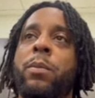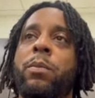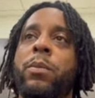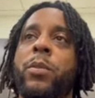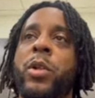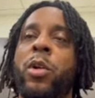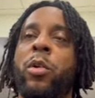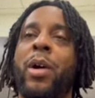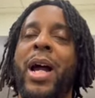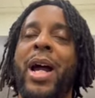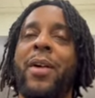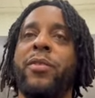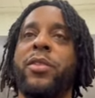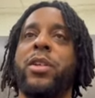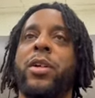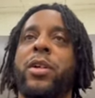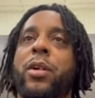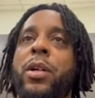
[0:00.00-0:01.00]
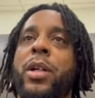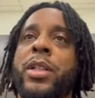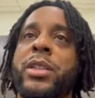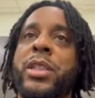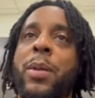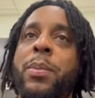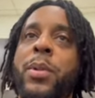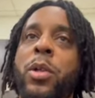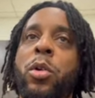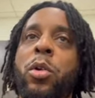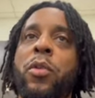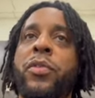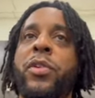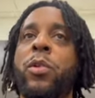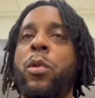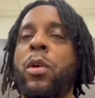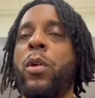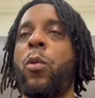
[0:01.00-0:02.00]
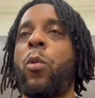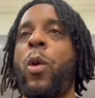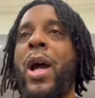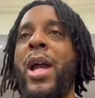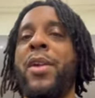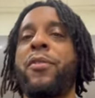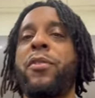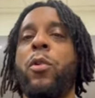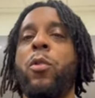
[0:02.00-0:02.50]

You don't have to, it's up to you if you want to wife a